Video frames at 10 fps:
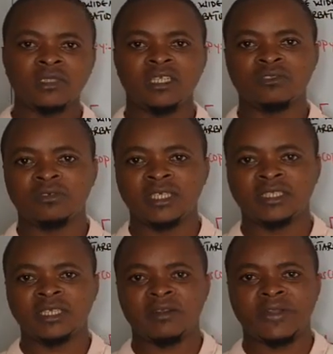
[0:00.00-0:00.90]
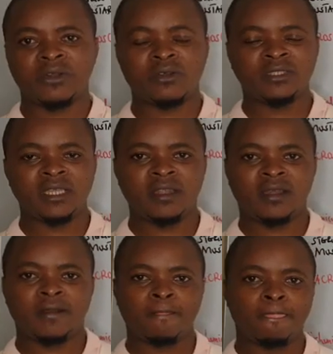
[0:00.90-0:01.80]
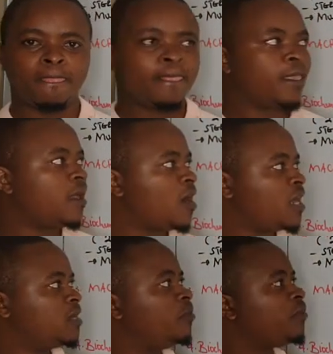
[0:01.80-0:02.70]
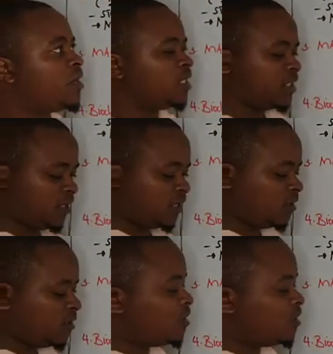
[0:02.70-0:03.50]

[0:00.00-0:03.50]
into the sterile container and bring it.